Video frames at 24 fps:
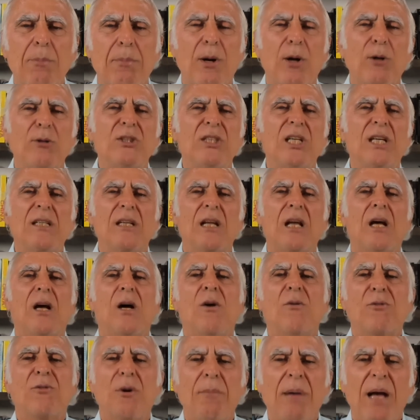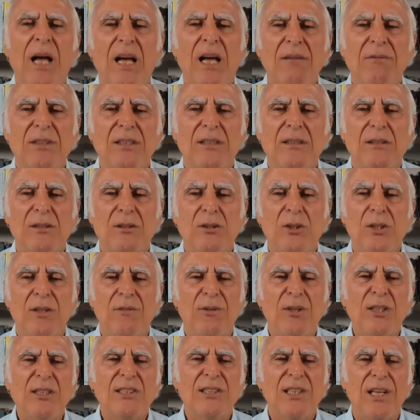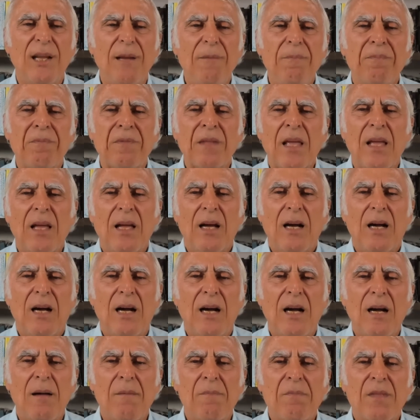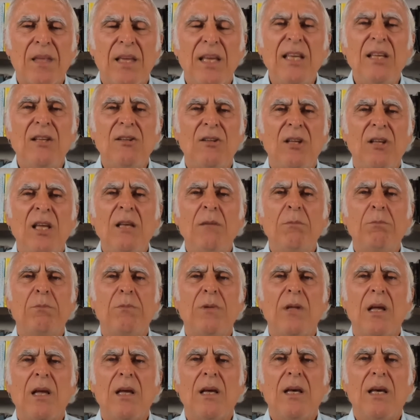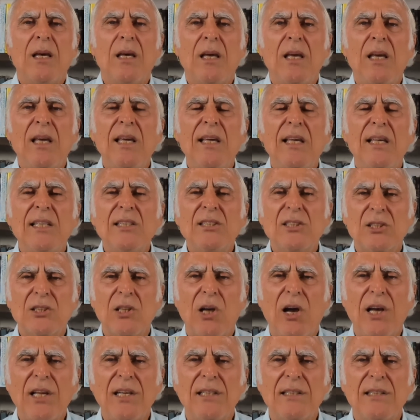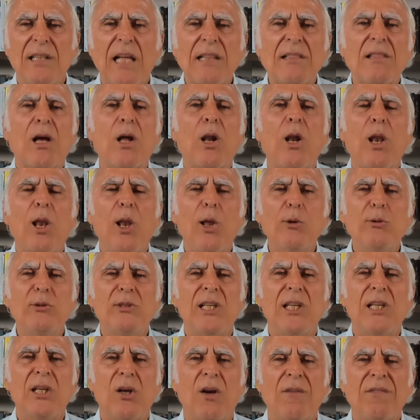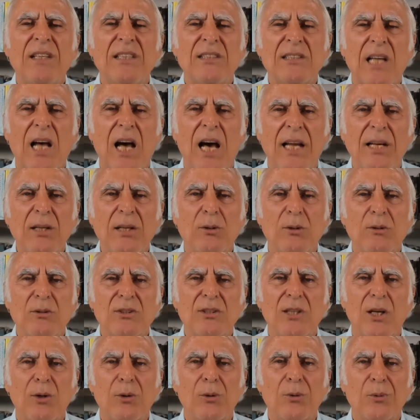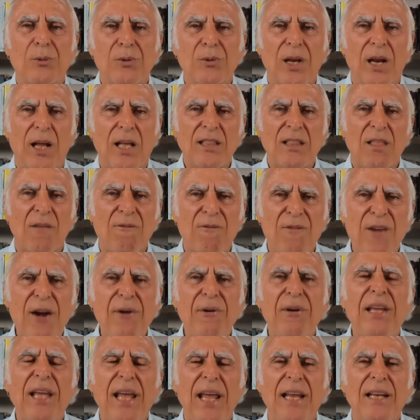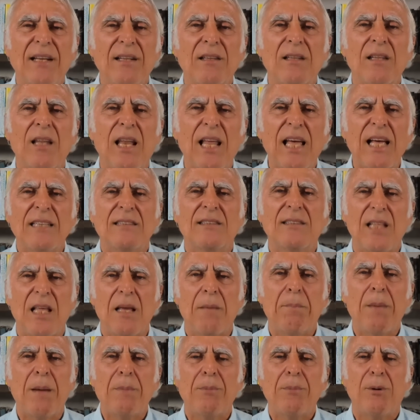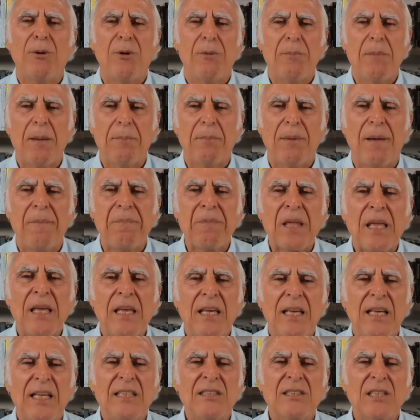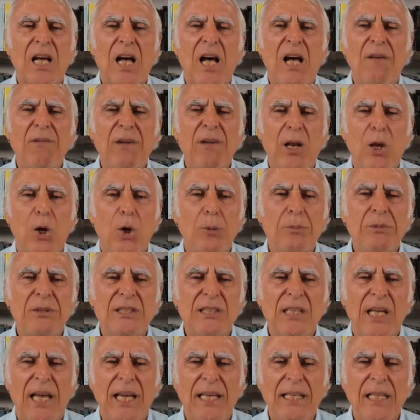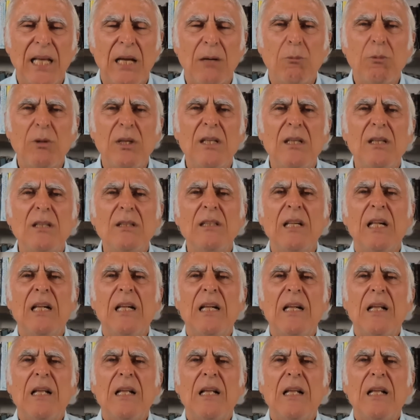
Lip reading: Project from Harvard University. He is cited at the closing of this article. So, you know, at the very end, the last thing people remember is Avi Loeb saying that, well,